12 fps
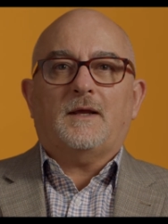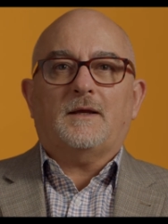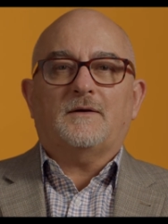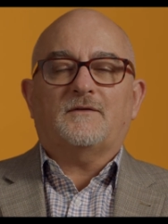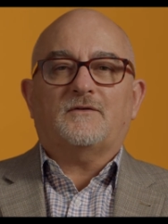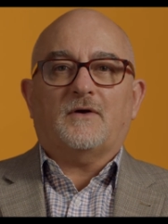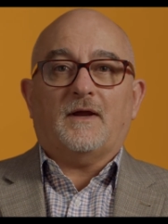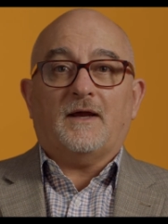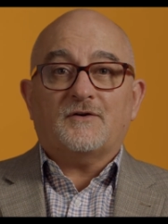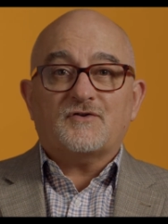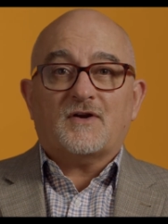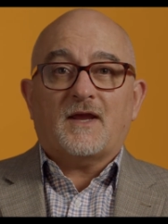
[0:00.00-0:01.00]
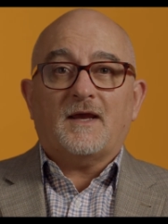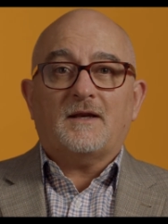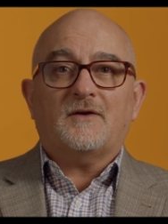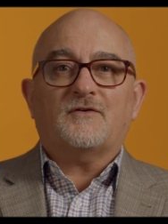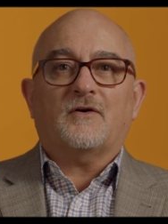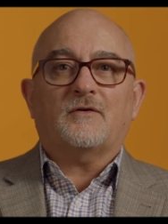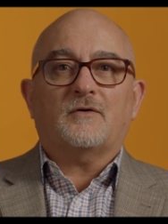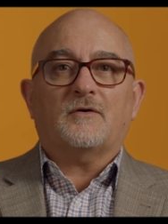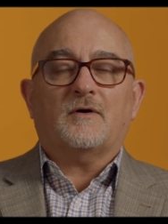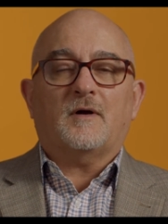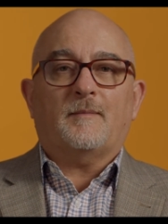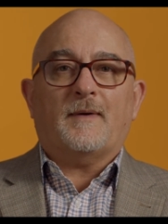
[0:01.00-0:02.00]
is to educate each
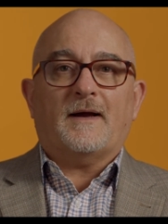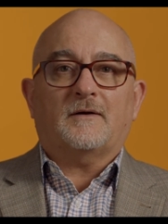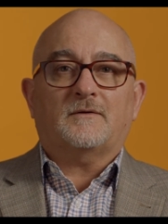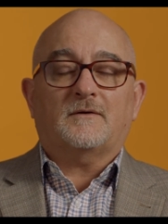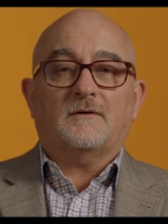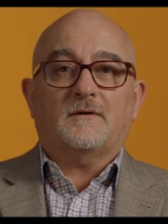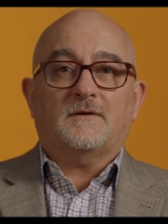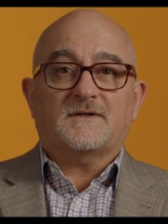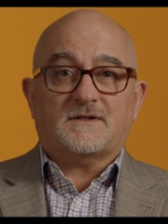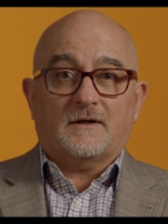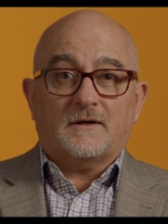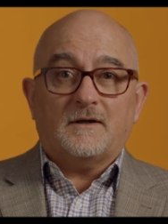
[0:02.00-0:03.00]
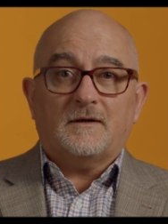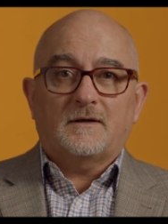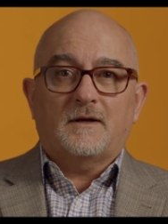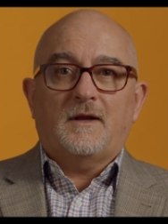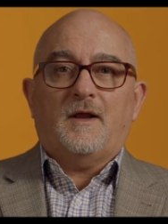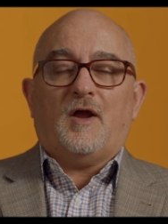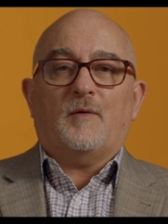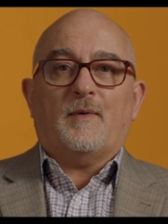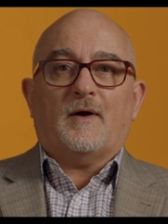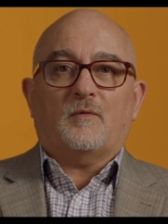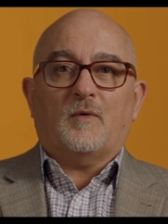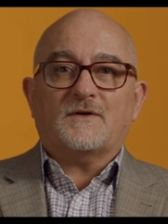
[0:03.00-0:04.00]
other about the study,
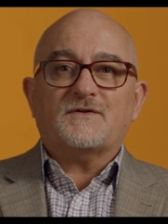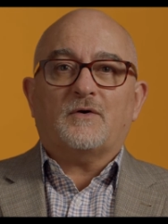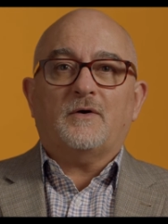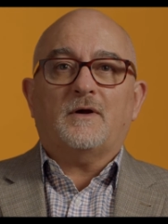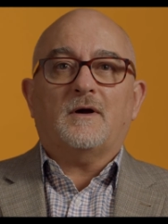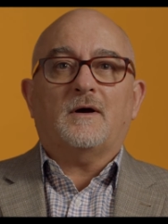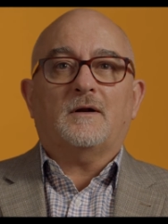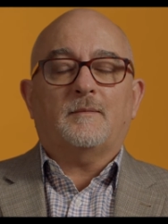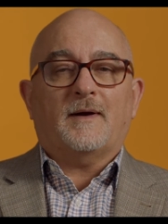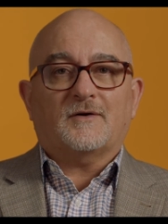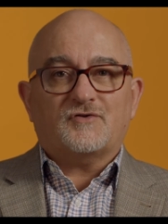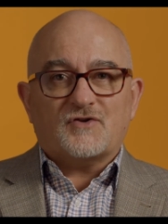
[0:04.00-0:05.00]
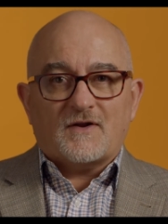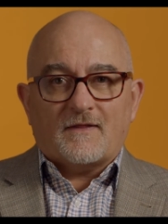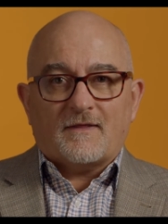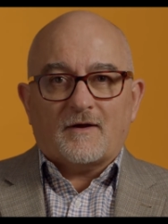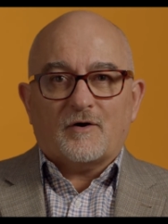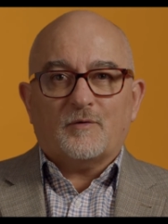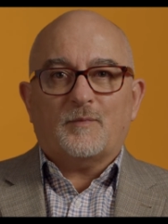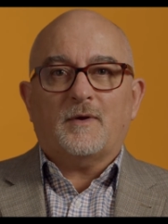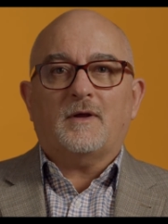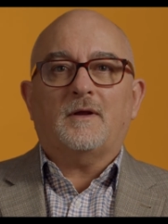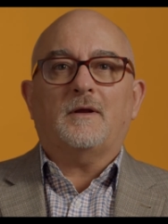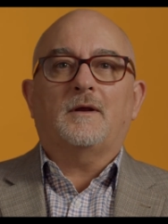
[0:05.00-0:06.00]
about what's going on, about gene
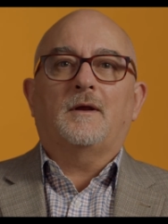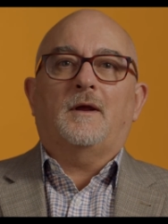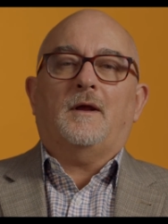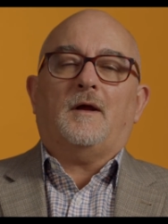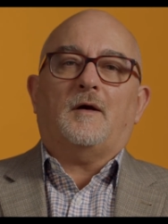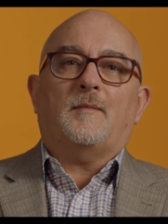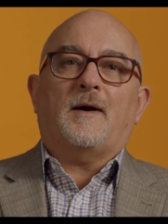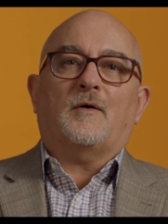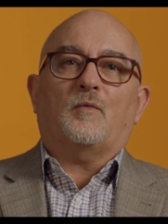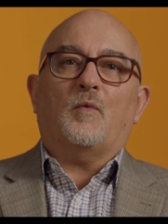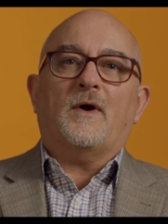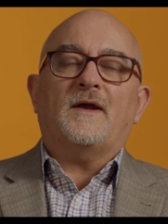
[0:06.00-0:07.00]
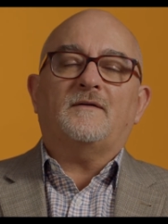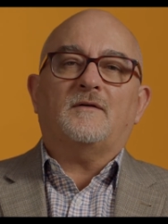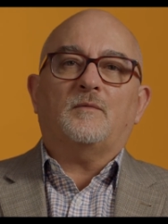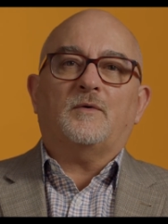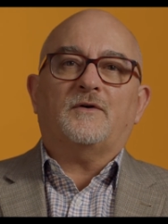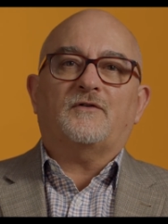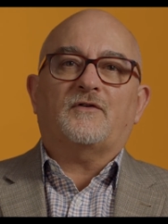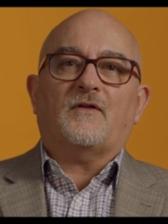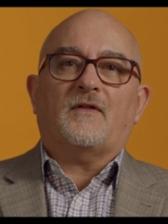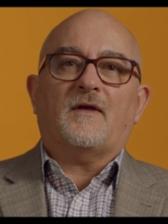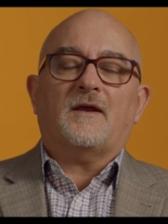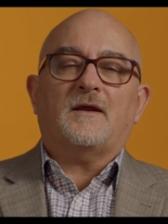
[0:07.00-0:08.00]
therapy, about ways in which
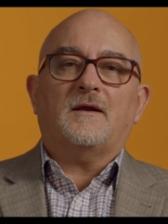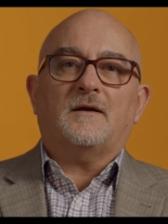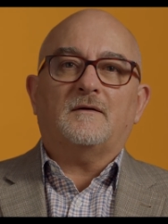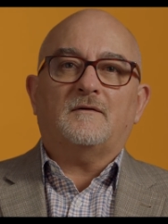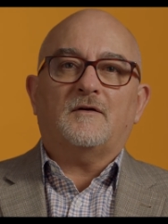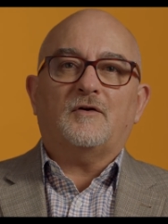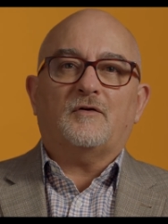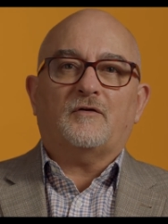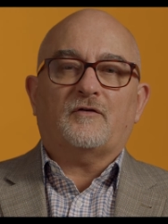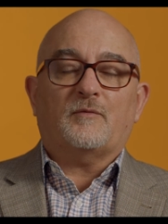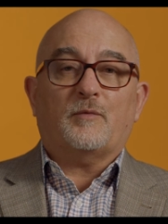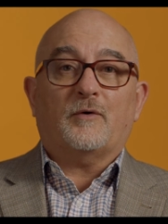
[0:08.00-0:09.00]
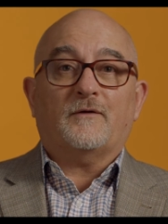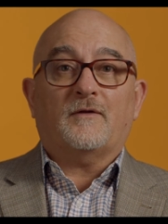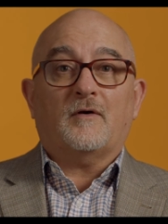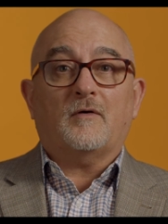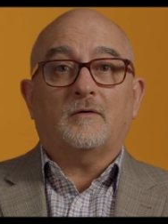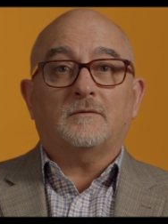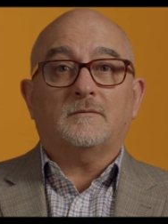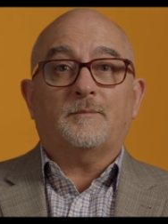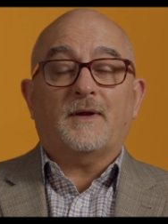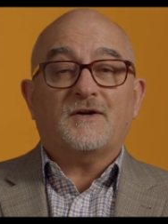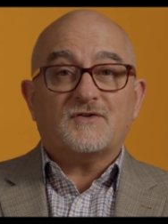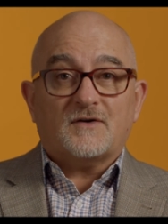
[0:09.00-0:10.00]
they can continue to support their own
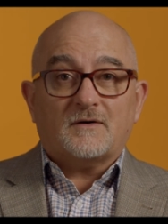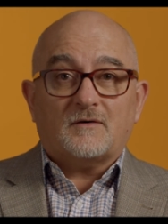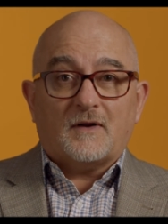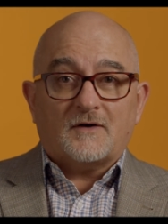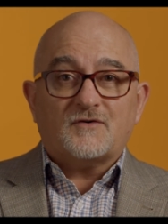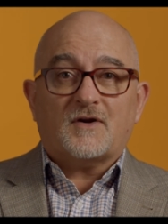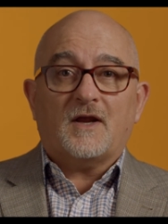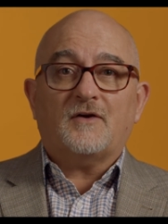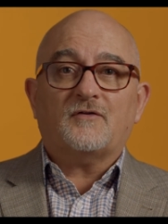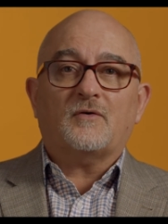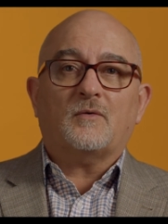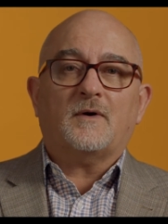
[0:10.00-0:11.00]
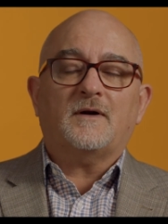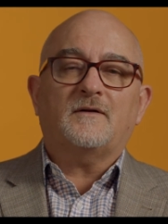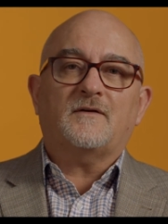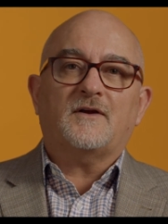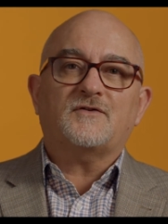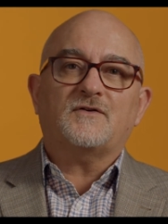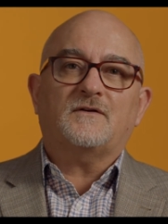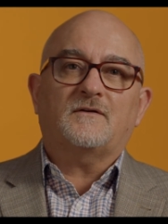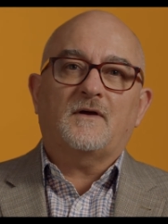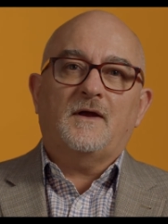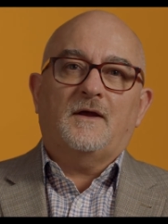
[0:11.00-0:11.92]
patient education organizations,